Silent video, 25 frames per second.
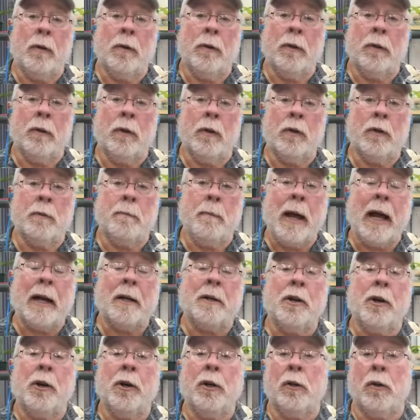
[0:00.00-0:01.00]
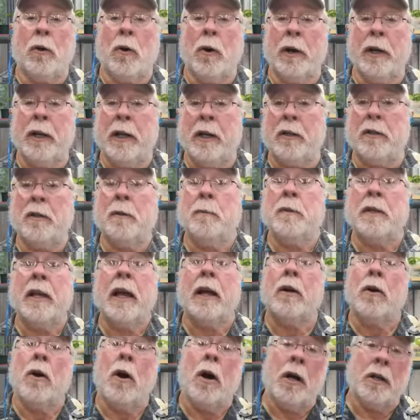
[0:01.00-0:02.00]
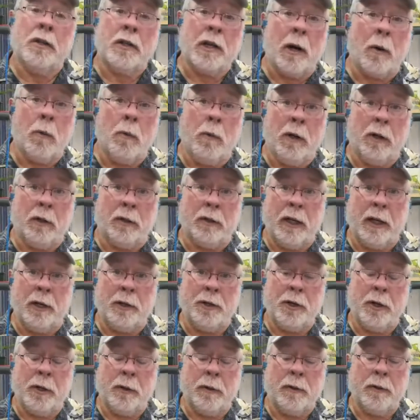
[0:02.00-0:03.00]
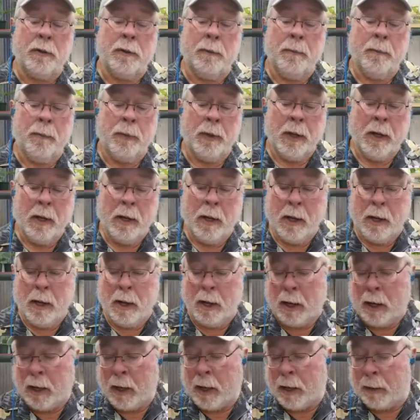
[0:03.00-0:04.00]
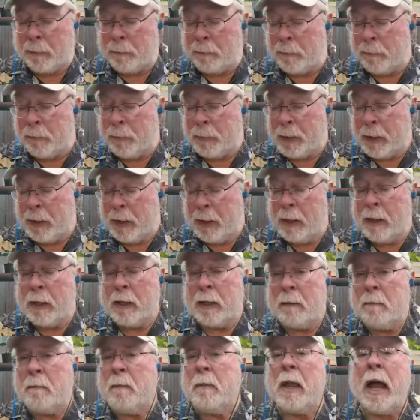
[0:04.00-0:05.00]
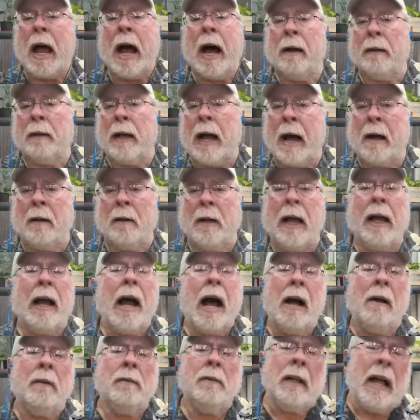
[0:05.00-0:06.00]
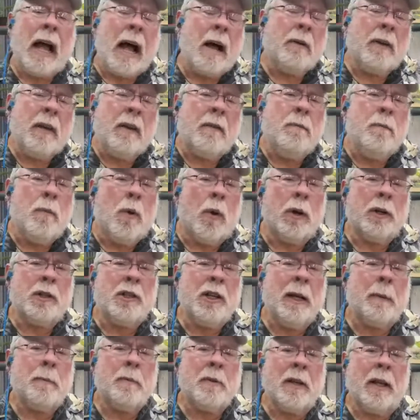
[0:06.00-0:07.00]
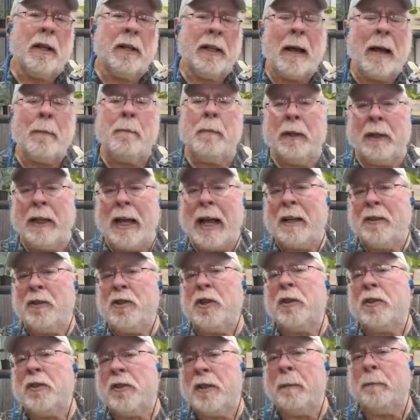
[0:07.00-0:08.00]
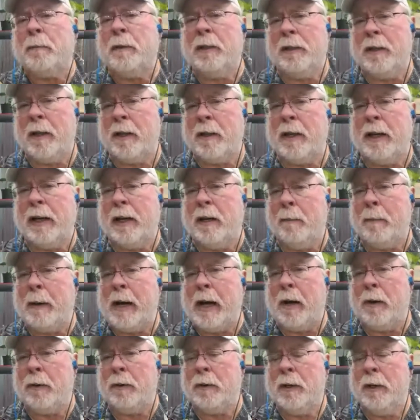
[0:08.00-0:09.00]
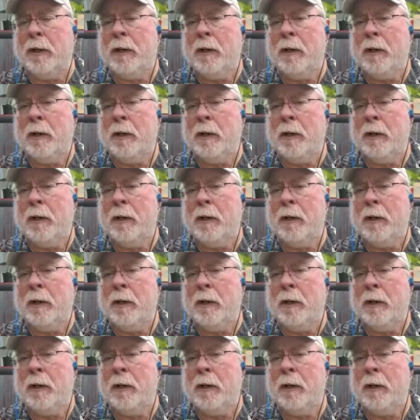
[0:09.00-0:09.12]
those bacterial organisms that cause our wilt issues. Um, I'll, I'll, have, I'll, I'll give more tips on that, but that's just something to think about